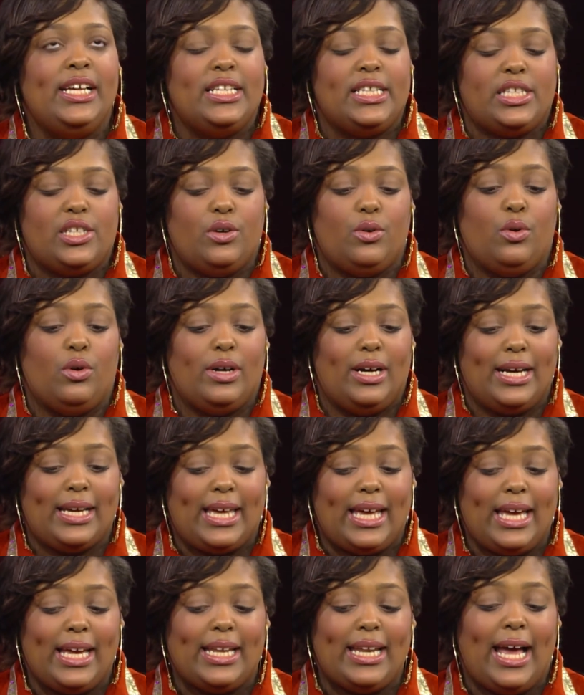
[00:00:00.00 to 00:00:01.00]
to,
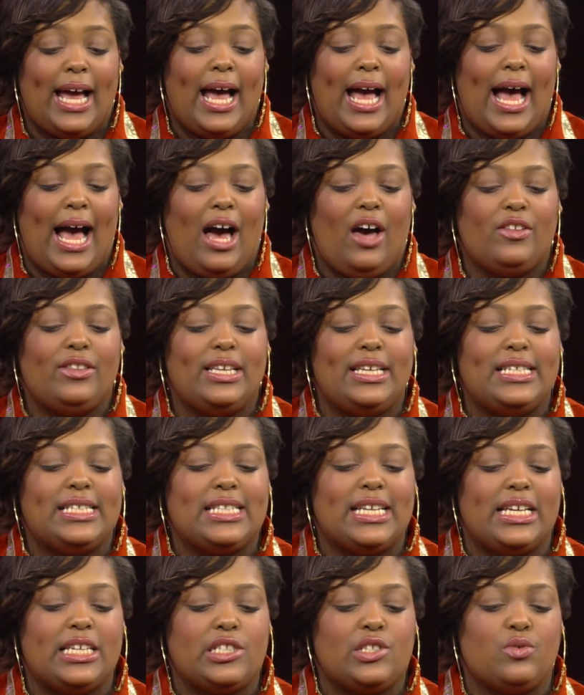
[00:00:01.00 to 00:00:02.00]
again, how these
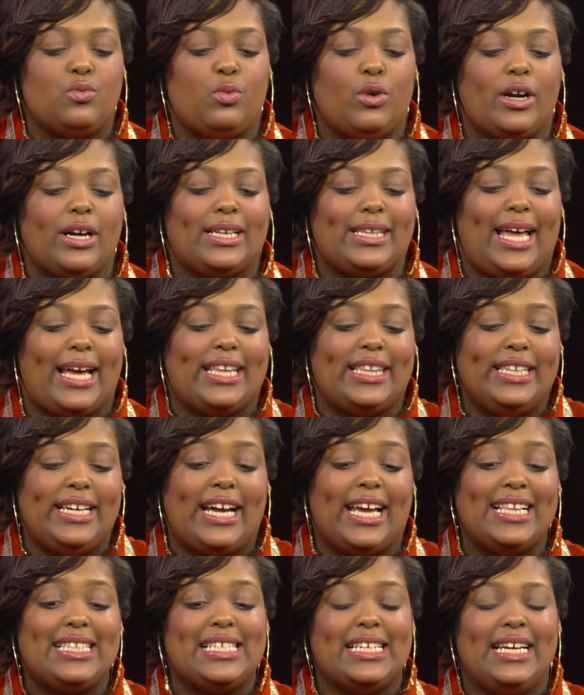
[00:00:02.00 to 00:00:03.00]
things work. Like,
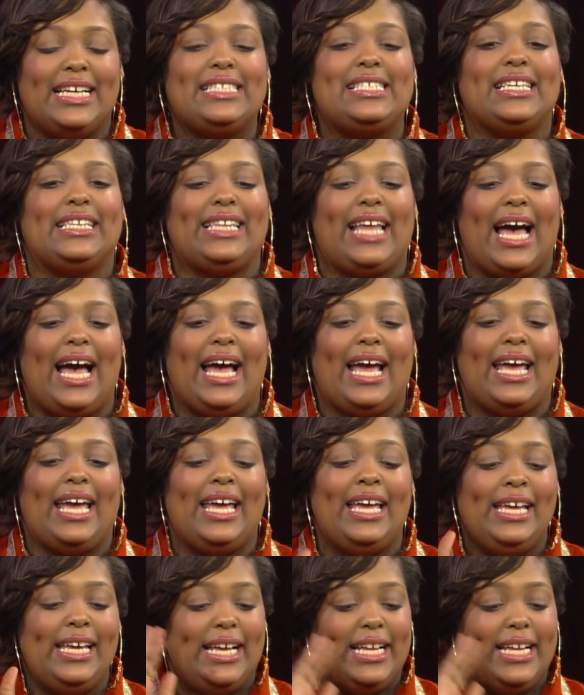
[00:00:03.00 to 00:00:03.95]
look, it's a line.